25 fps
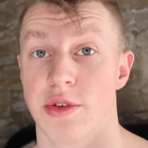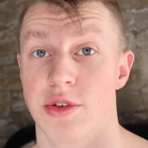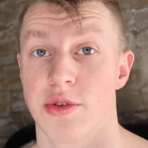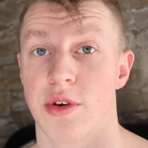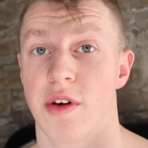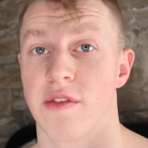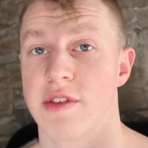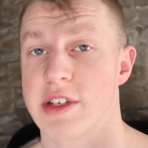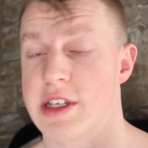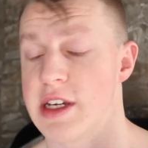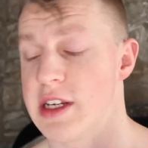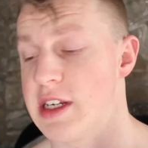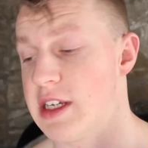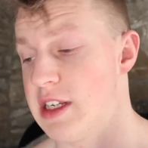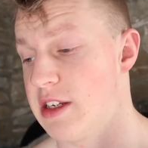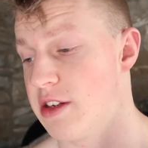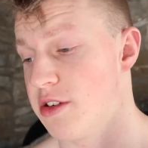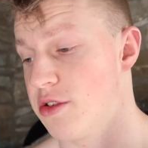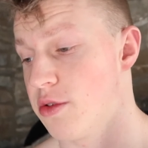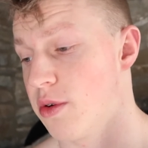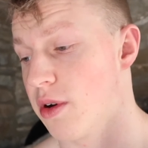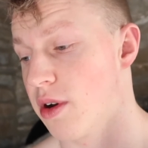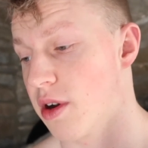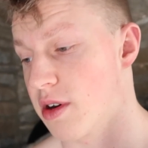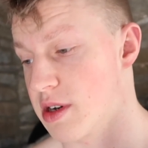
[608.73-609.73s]
So obviously I need to
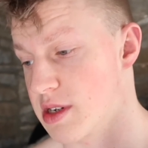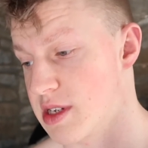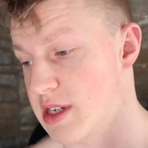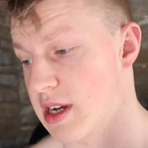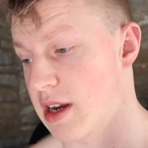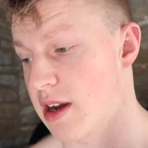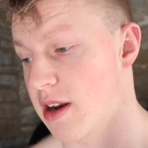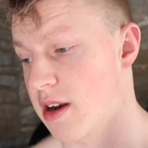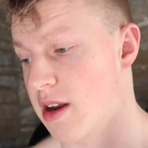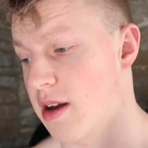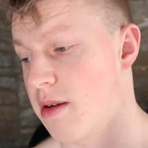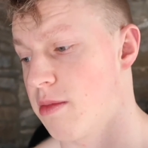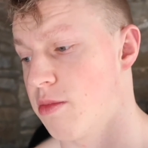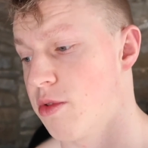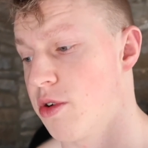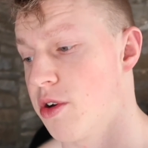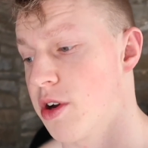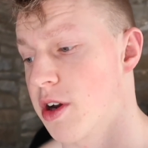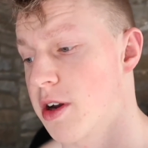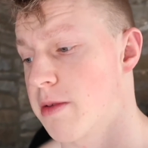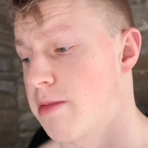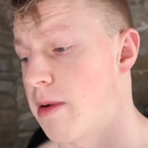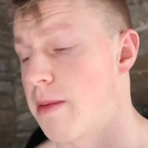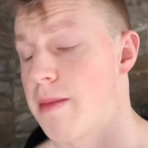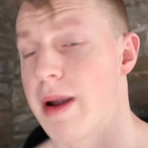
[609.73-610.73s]
do a lot of single arm
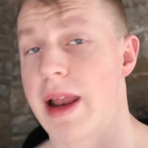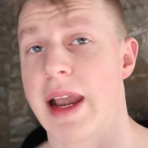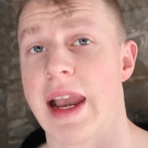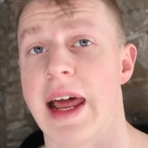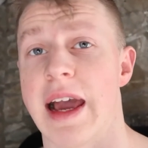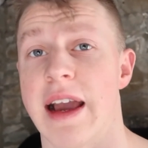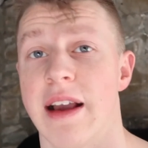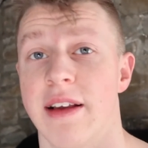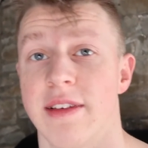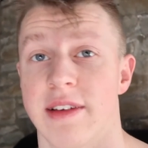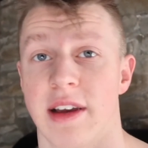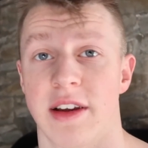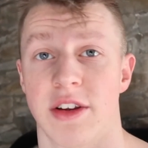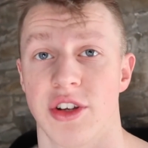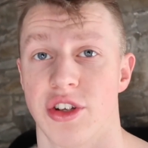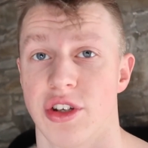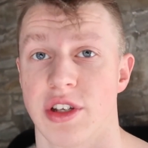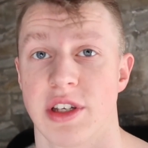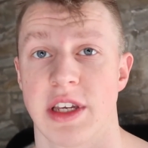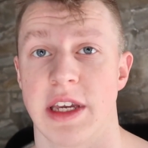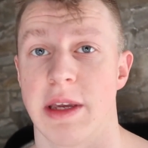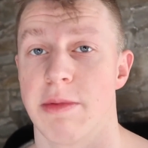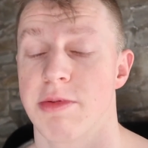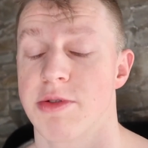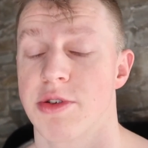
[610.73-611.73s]
work, but my legs I can
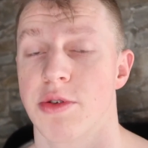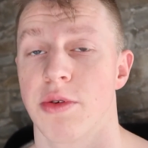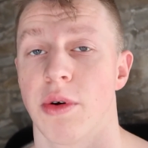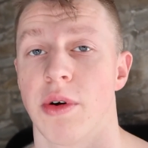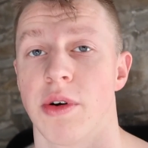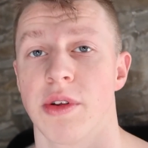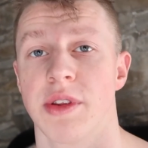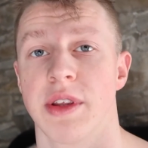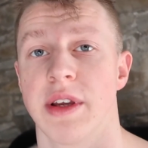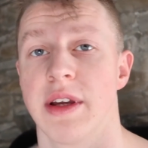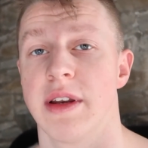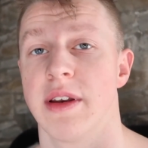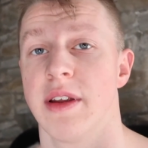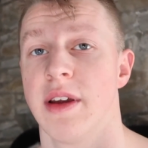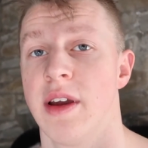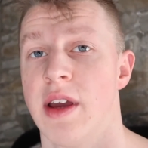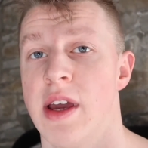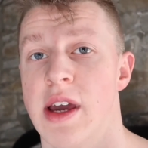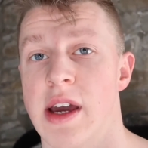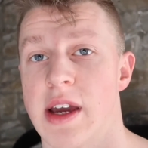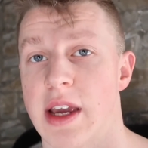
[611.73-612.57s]
just keep squatting,